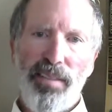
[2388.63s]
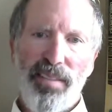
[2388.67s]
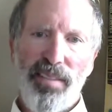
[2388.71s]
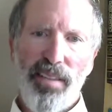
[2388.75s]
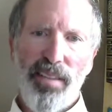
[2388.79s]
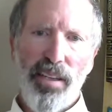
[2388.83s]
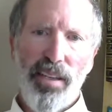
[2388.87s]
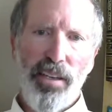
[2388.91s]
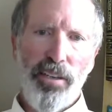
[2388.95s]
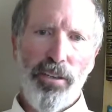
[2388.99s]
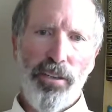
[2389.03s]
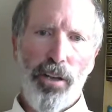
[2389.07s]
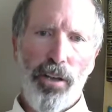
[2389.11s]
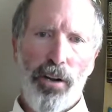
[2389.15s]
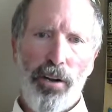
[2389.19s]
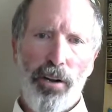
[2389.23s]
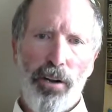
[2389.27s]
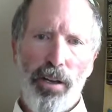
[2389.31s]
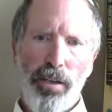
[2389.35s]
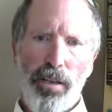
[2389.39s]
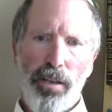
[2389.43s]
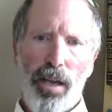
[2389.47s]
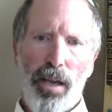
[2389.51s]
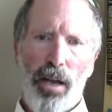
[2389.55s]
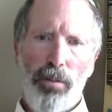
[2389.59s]
studied Torah
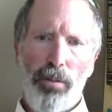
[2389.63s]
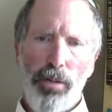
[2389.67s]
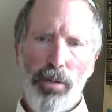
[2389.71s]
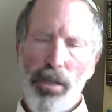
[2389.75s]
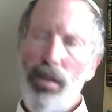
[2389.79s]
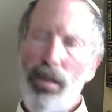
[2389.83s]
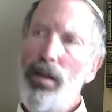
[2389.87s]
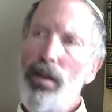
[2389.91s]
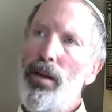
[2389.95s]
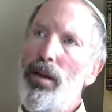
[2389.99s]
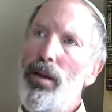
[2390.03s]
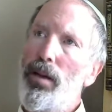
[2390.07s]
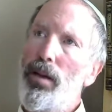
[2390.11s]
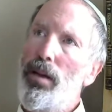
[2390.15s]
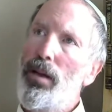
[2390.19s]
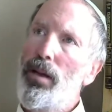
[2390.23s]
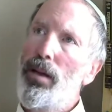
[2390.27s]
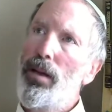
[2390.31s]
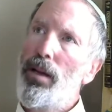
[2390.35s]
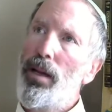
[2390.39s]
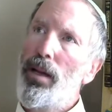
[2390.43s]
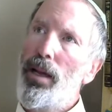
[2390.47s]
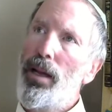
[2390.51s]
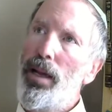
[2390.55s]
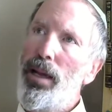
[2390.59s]
and Talmud.
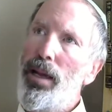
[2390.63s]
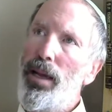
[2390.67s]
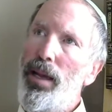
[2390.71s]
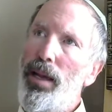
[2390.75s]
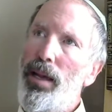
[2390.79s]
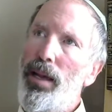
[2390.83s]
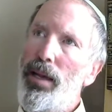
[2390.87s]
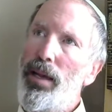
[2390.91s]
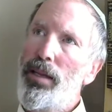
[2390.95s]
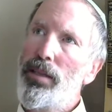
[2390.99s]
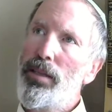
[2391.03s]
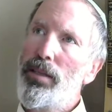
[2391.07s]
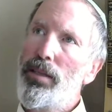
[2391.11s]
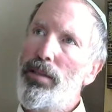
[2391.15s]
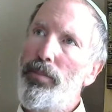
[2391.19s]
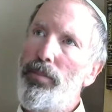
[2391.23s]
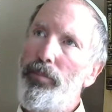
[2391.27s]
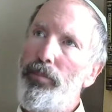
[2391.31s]
And